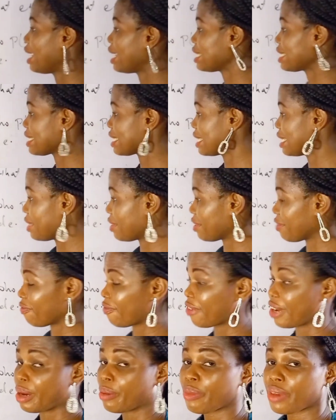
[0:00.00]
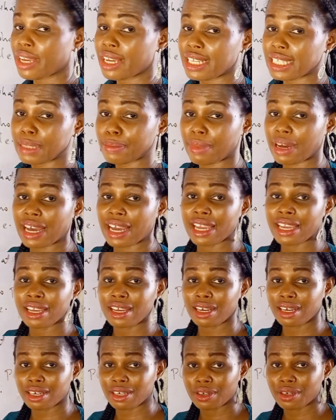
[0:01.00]
plants in the farm is
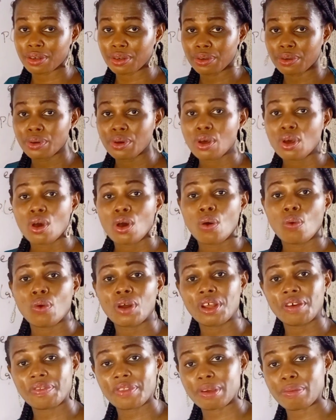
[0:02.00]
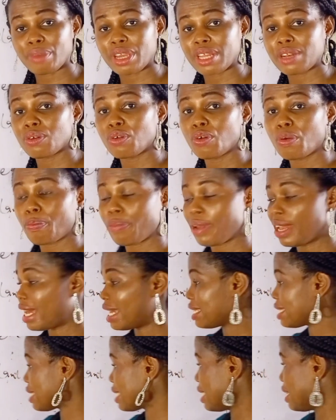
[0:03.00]
my uncle. One of the men who
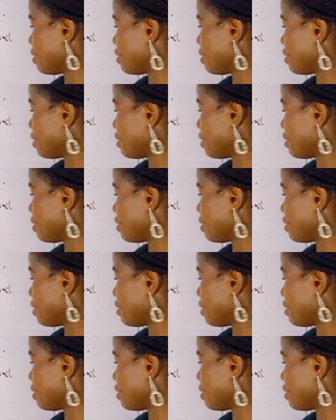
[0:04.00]
plants